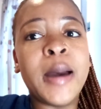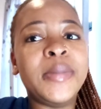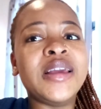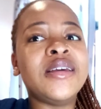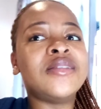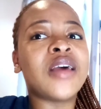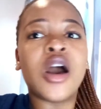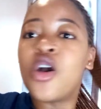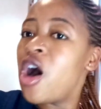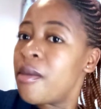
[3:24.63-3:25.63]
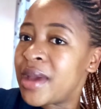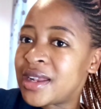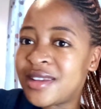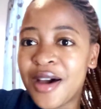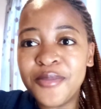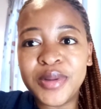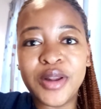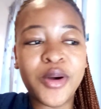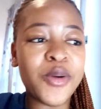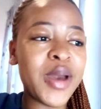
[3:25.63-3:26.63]
please comment down
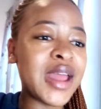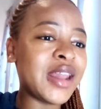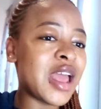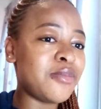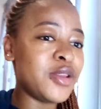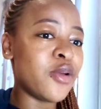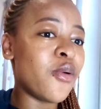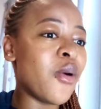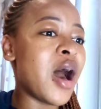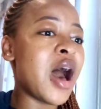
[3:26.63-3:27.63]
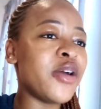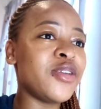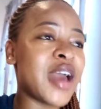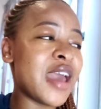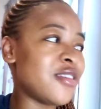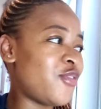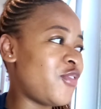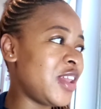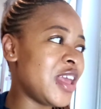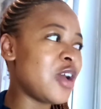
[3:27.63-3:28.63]
below and let me know how you guys are
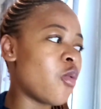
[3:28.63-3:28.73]
feeling,